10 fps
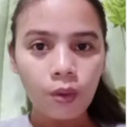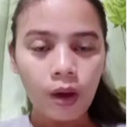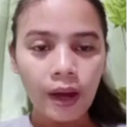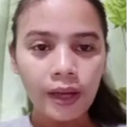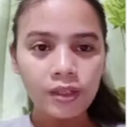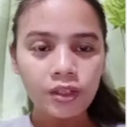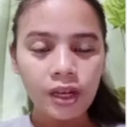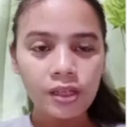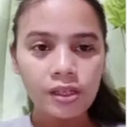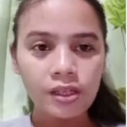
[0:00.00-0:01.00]
I
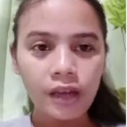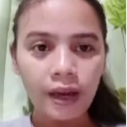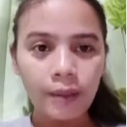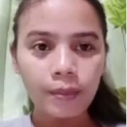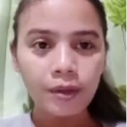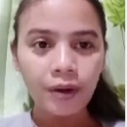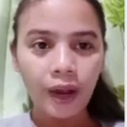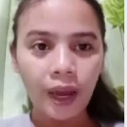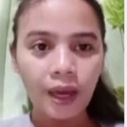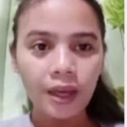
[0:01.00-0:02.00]
just type
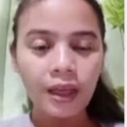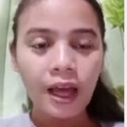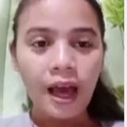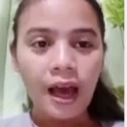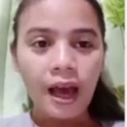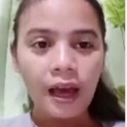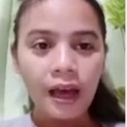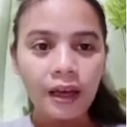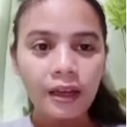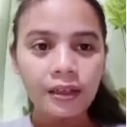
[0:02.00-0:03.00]
create
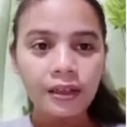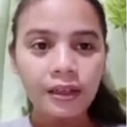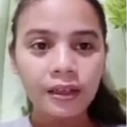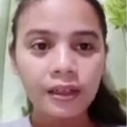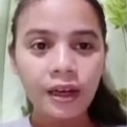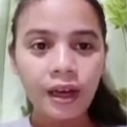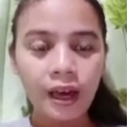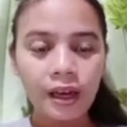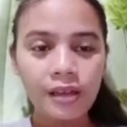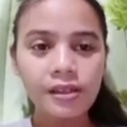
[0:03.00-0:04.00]
an
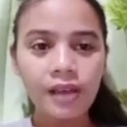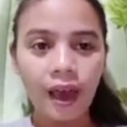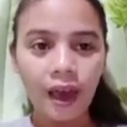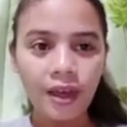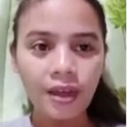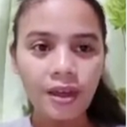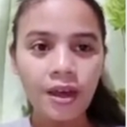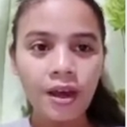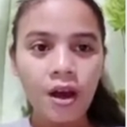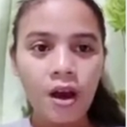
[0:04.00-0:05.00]
essay
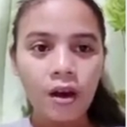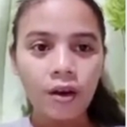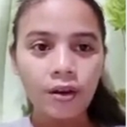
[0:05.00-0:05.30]
on